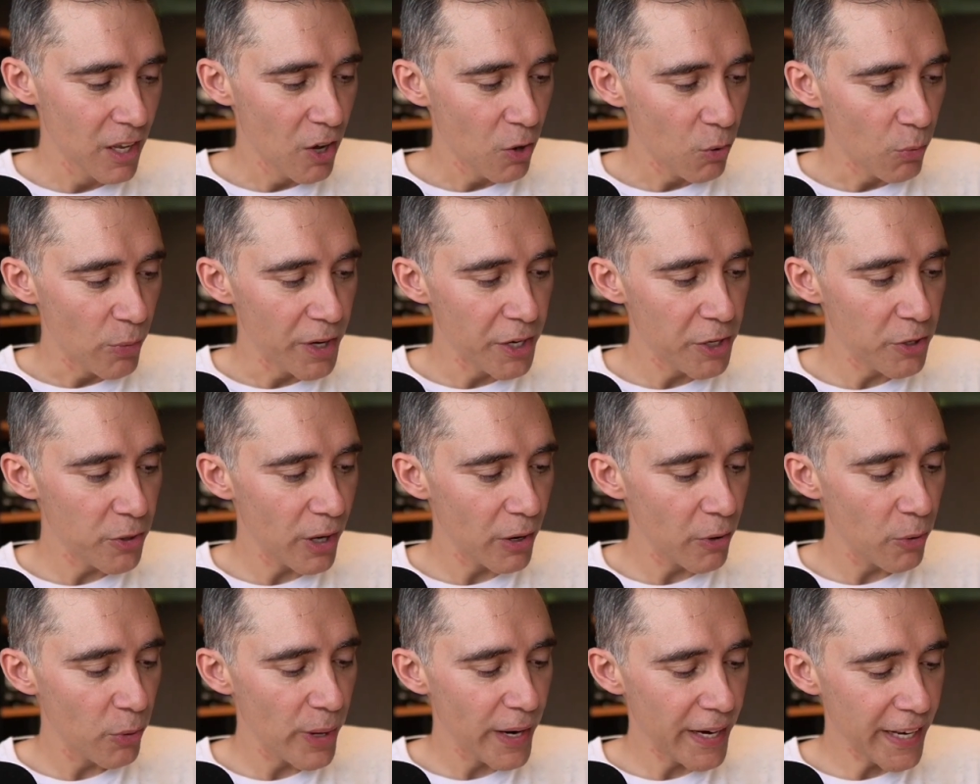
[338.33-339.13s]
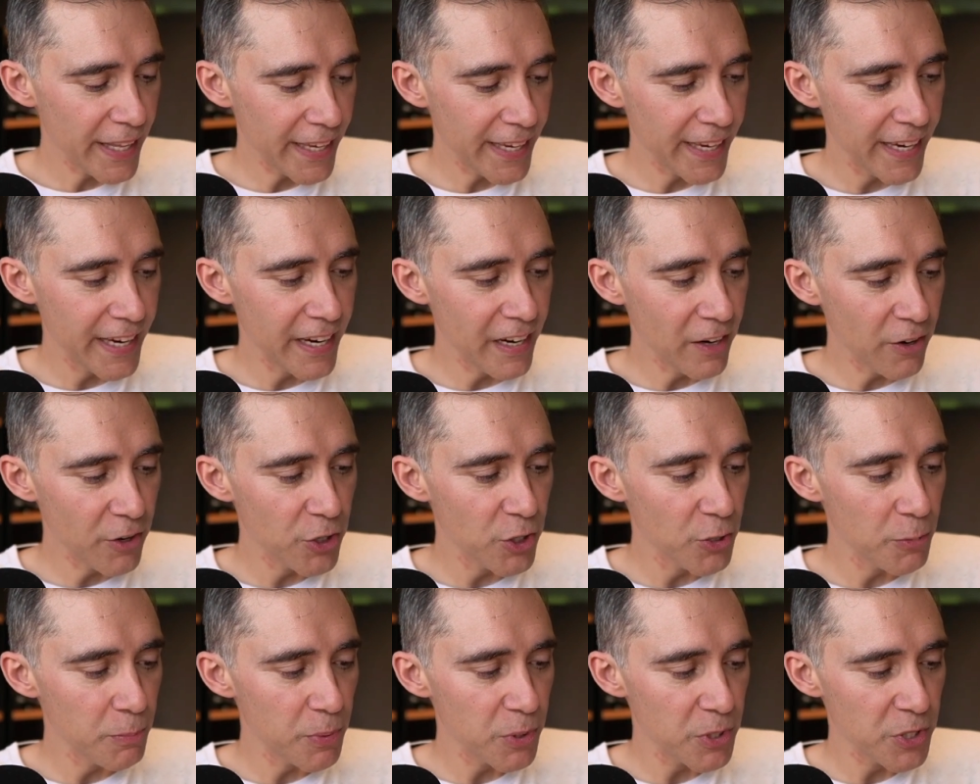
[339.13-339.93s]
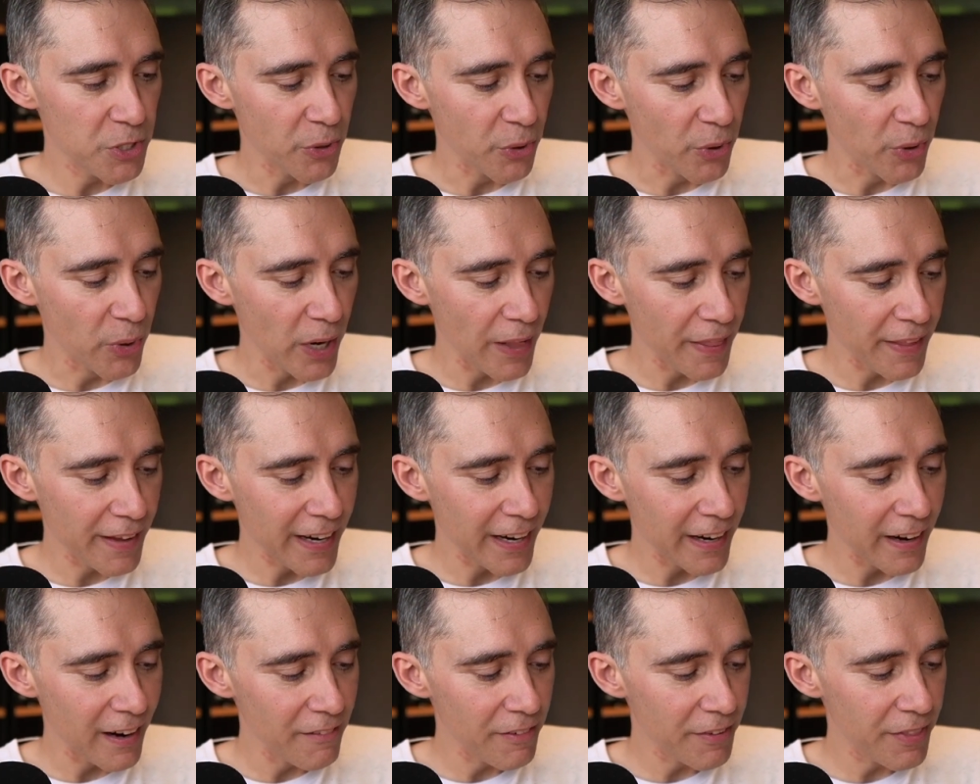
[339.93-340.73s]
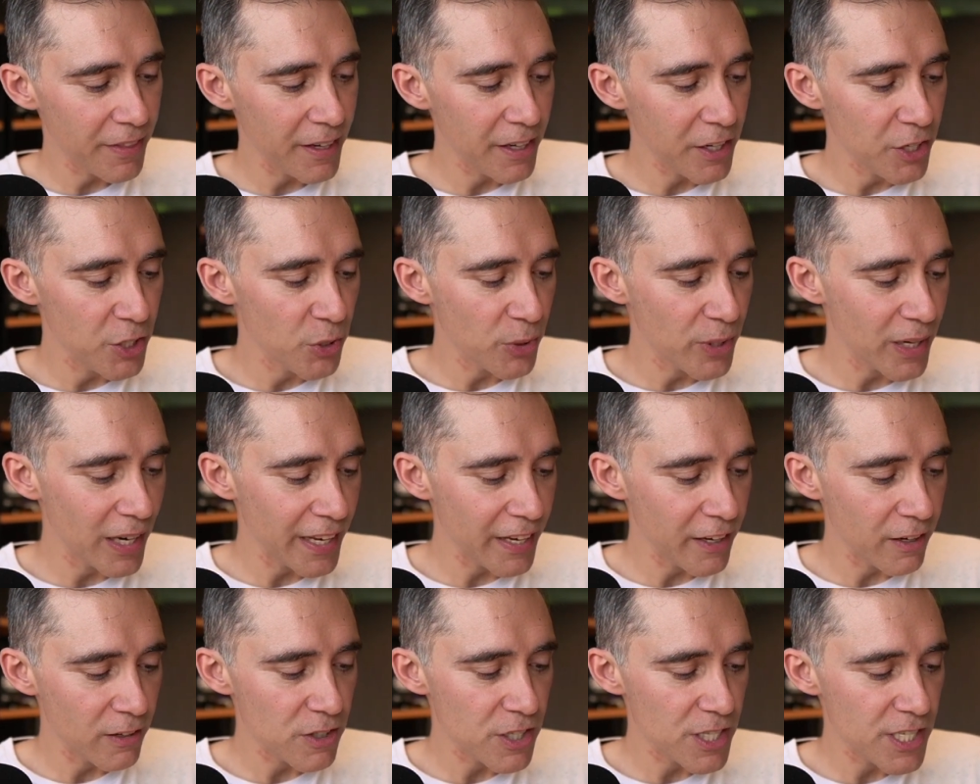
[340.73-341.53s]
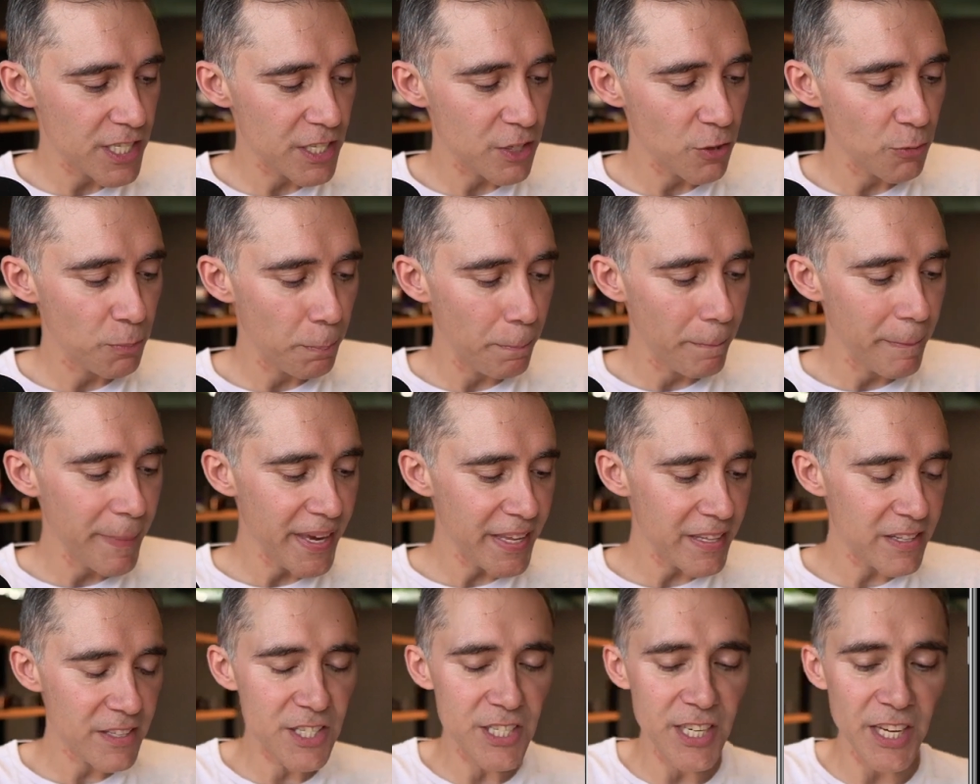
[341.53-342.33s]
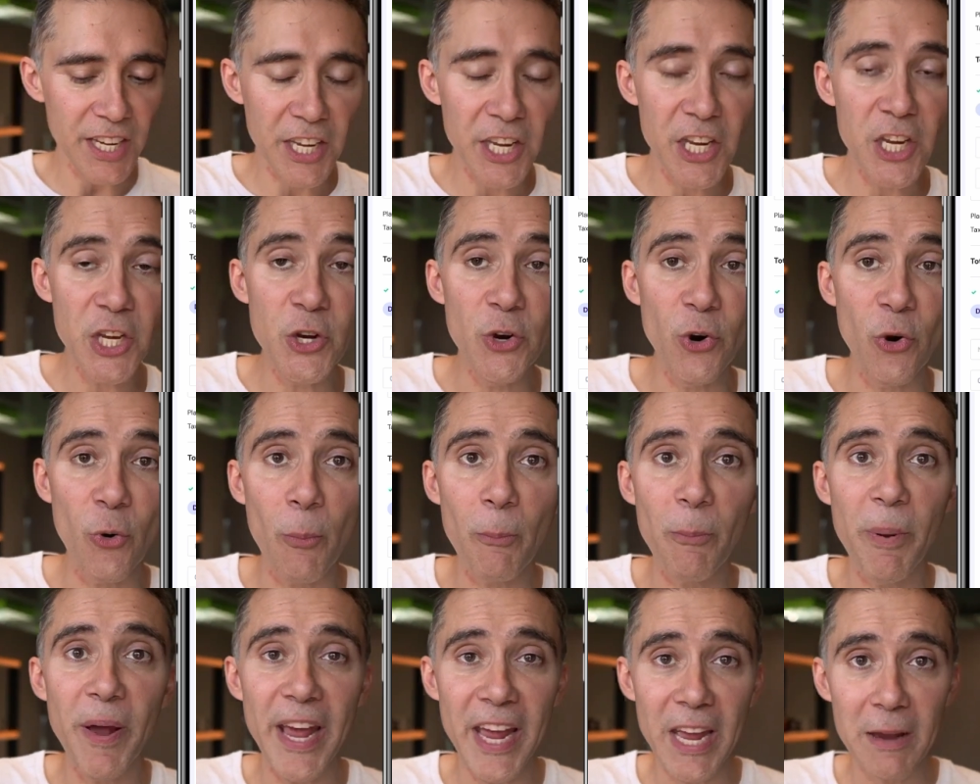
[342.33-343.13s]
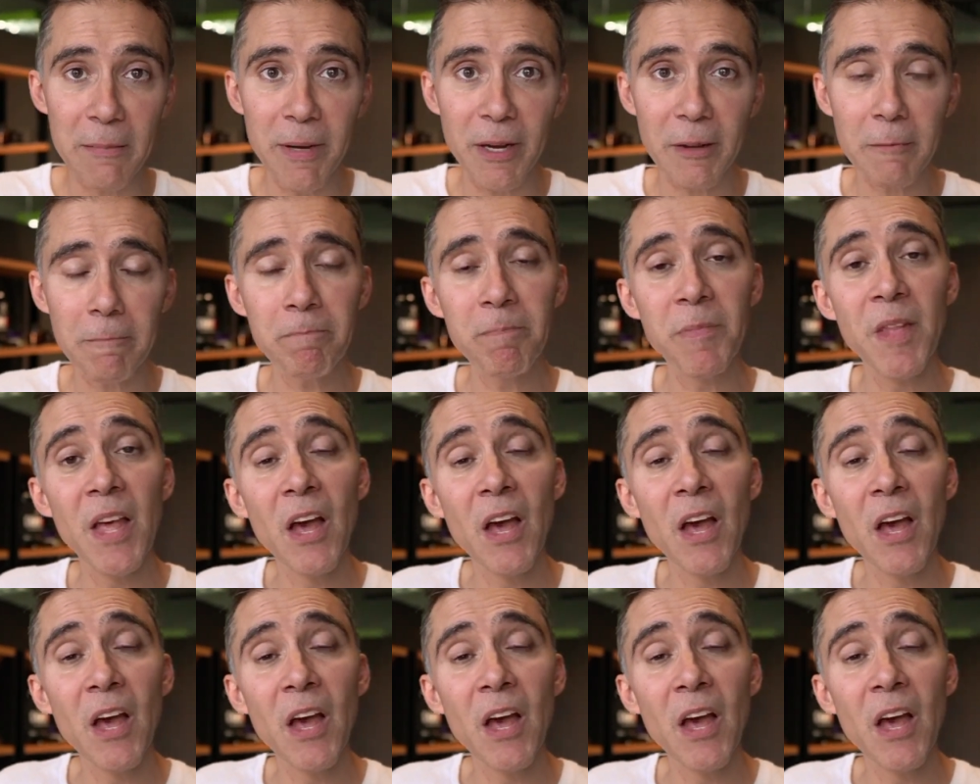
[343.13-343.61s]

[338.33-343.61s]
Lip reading: When you are ready here, you put your credit card, everything, you click on submit secure payment.